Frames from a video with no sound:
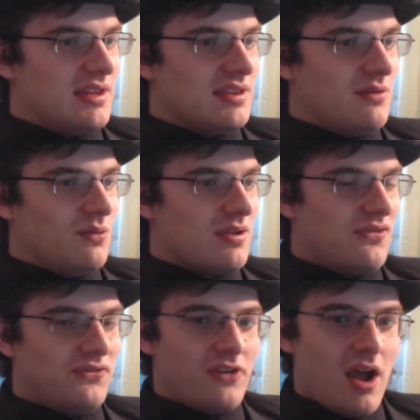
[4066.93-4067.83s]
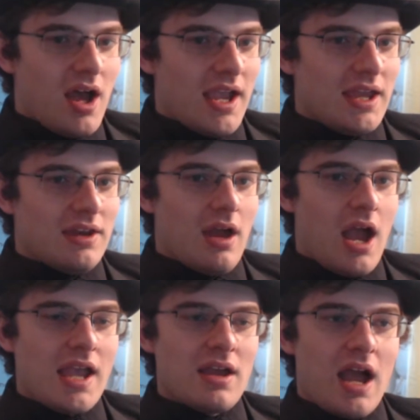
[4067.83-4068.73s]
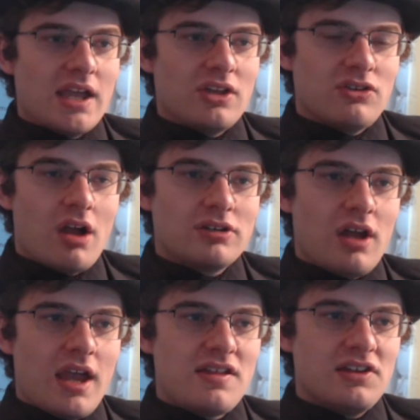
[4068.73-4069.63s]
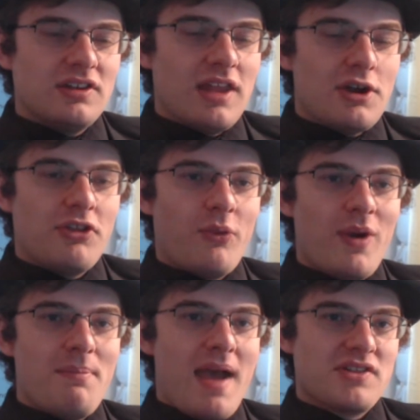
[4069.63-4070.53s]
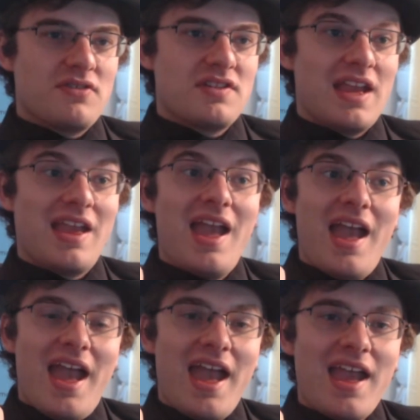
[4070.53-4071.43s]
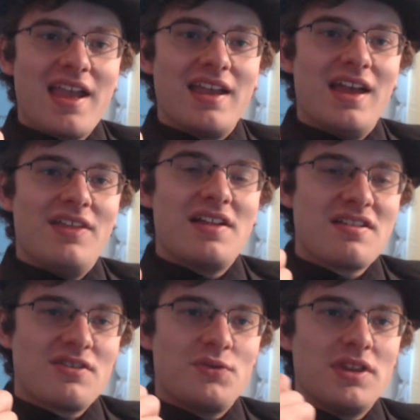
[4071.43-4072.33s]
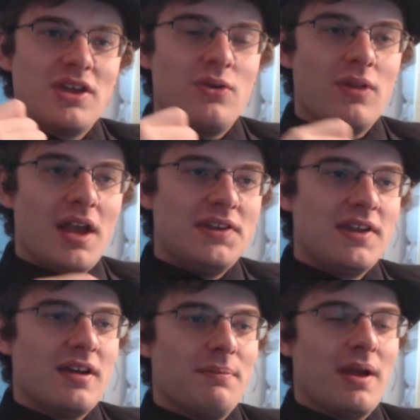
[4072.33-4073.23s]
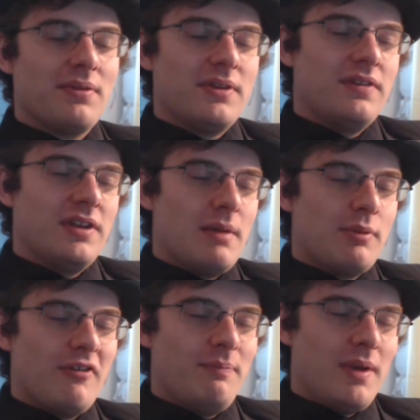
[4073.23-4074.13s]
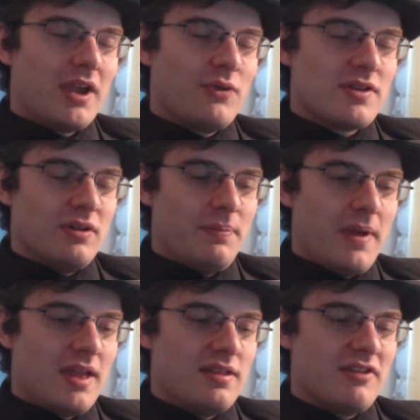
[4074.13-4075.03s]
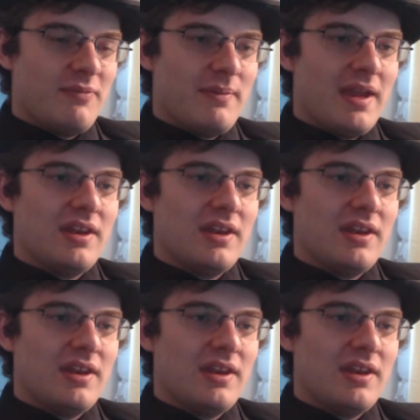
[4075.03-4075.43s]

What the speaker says: was fine. I sent a letter to the webmaster saying, hey, this is a really cool idea about the number of Bic crystal pens that have been made.